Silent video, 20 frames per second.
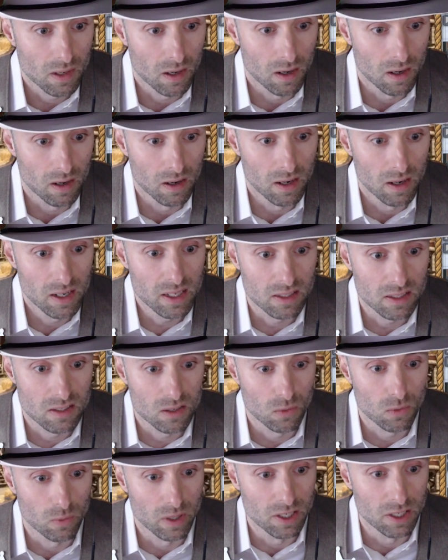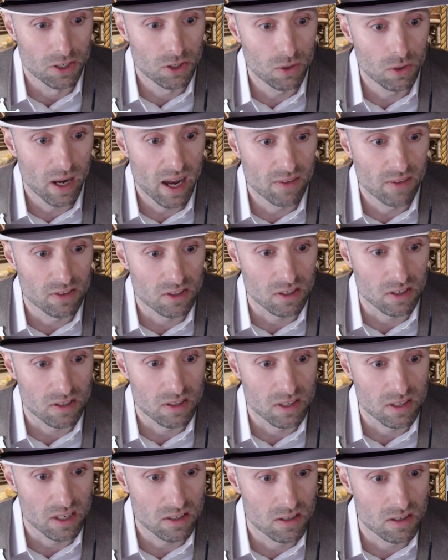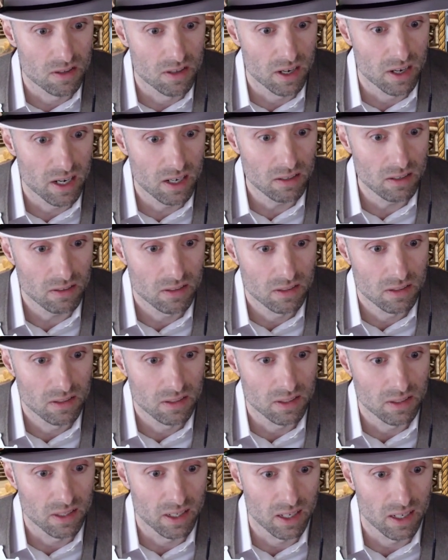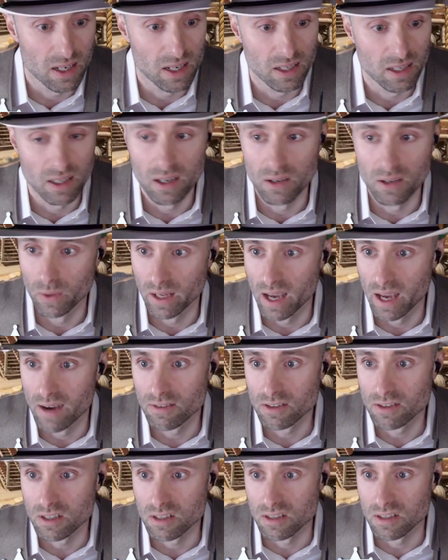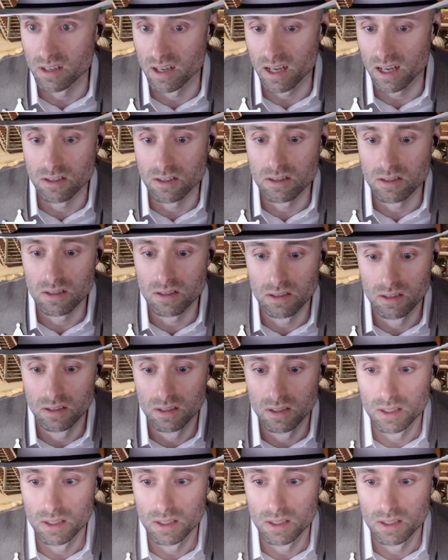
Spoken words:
All right, we do have a success there. We have a success.